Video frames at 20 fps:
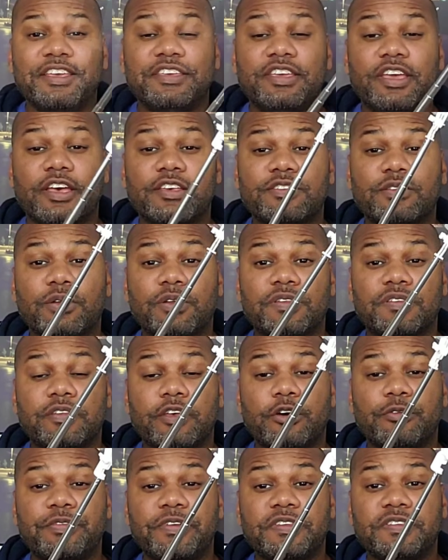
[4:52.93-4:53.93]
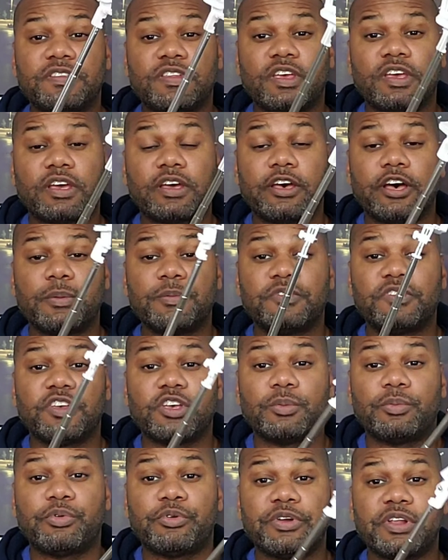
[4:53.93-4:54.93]
Yeah, so the selfie stick comes
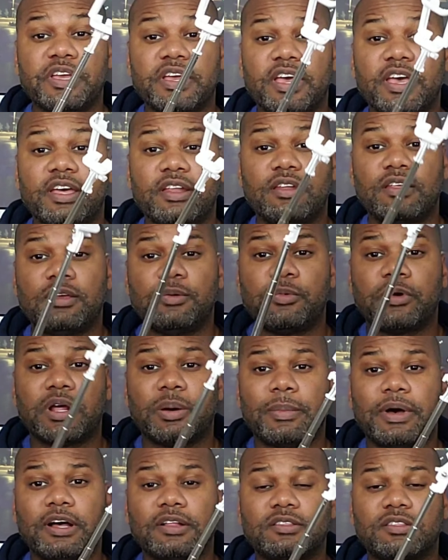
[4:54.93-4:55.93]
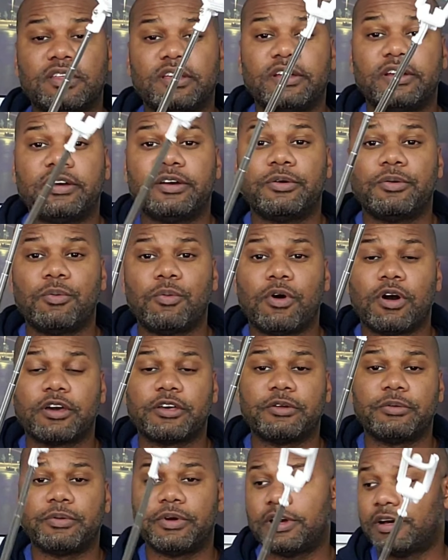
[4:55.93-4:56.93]
in pretty handy when I'm out there
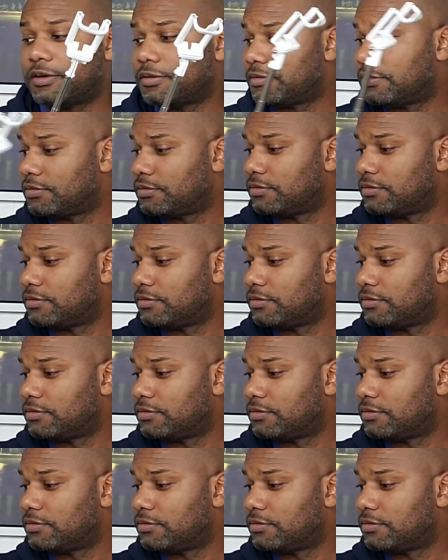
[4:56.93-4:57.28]
walking around.